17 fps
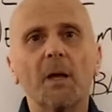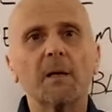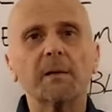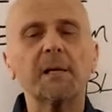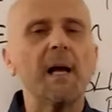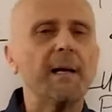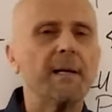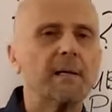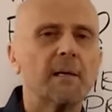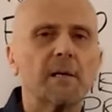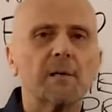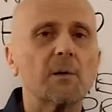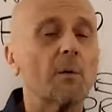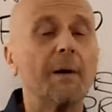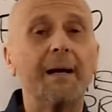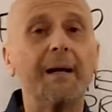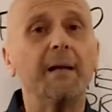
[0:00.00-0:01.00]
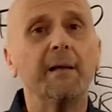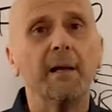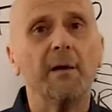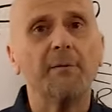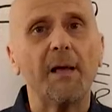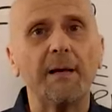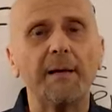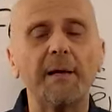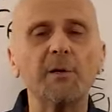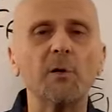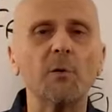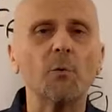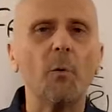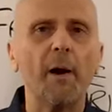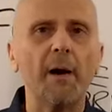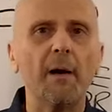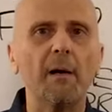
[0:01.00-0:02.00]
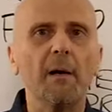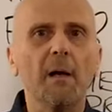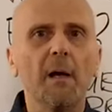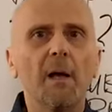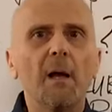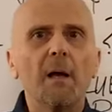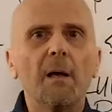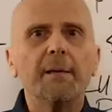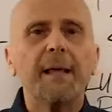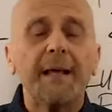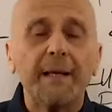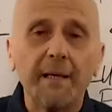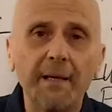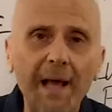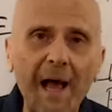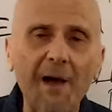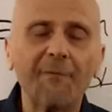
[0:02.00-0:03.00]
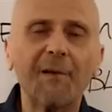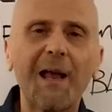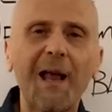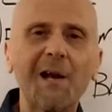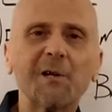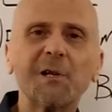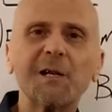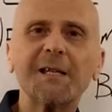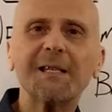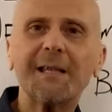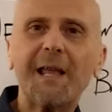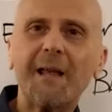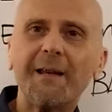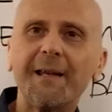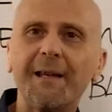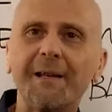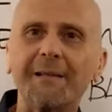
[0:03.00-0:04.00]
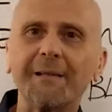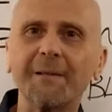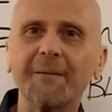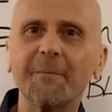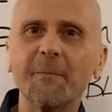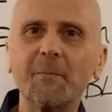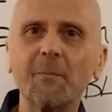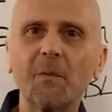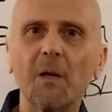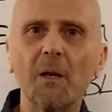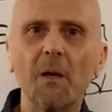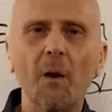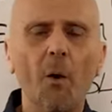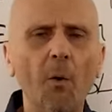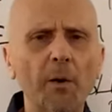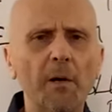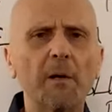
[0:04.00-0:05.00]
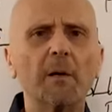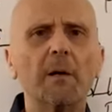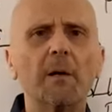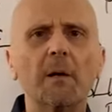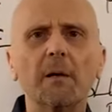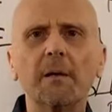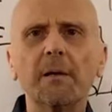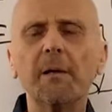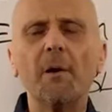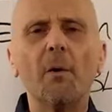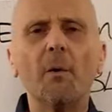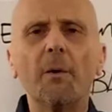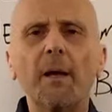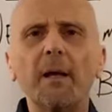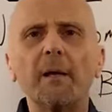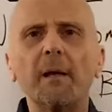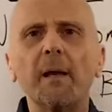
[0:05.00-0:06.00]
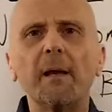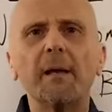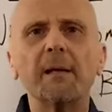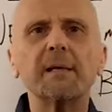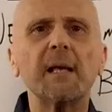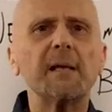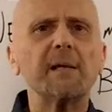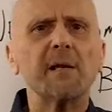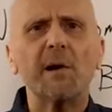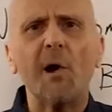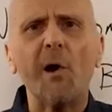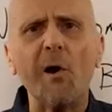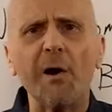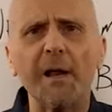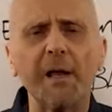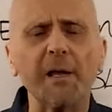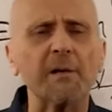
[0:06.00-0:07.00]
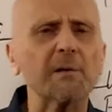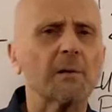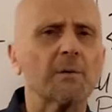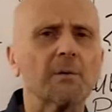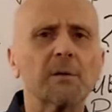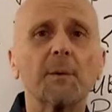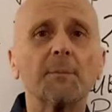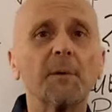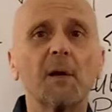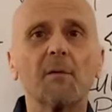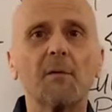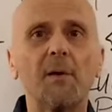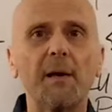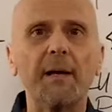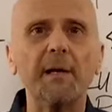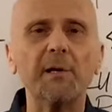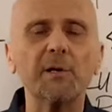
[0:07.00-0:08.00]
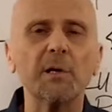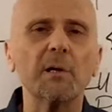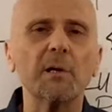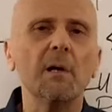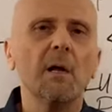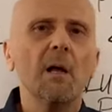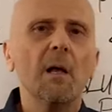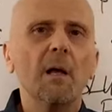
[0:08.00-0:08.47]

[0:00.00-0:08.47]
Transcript: a scientist or anything of that nature where they didn't have to actually study it. Or, uh, you know, in, in a sense, an artist or something of that nature,